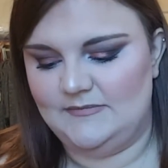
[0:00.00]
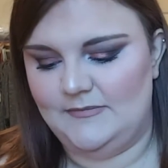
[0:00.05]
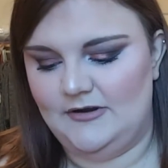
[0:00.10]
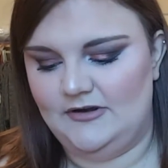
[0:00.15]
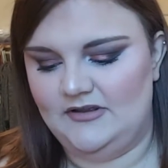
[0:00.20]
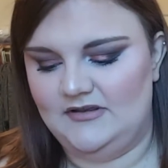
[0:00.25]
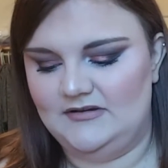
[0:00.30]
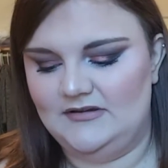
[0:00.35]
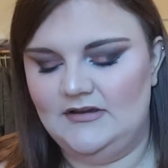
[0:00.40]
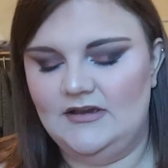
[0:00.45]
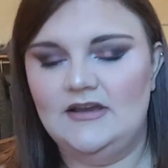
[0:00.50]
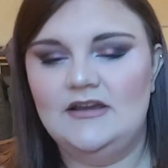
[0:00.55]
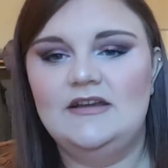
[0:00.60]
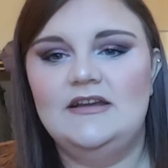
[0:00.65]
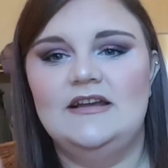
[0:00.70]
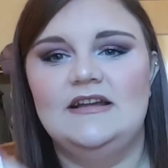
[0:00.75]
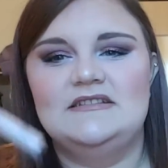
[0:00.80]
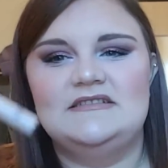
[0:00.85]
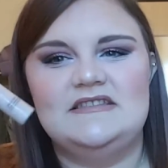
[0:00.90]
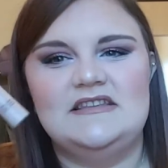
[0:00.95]
about it.
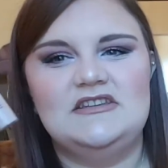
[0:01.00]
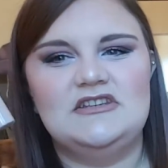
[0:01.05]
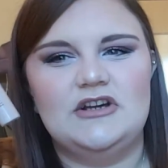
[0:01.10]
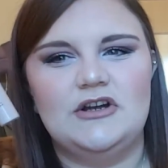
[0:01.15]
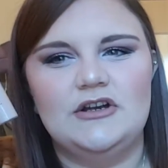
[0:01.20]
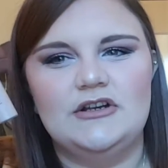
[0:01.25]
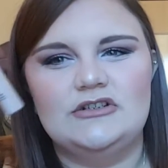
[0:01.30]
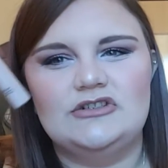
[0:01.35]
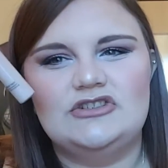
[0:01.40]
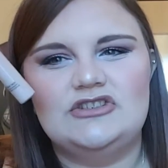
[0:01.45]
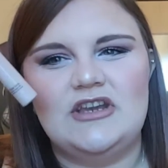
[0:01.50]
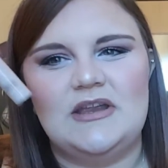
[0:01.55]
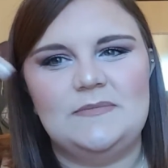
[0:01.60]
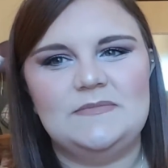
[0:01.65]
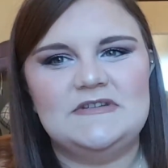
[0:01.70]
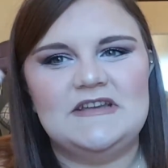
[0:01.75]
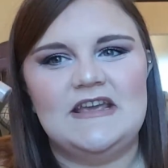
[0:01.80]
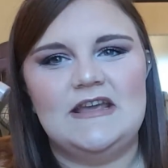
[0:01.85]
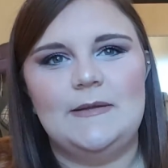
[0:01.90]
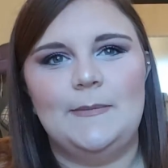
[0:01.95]
It's the Tarte Shape
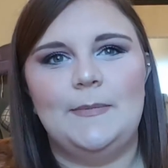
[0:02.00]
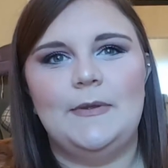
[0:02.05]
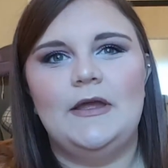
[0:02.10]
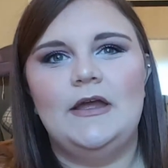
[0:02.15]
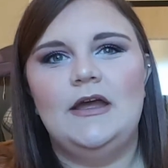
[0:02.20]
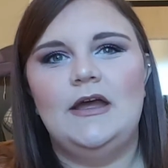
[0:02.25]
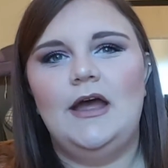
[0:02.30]
Tape.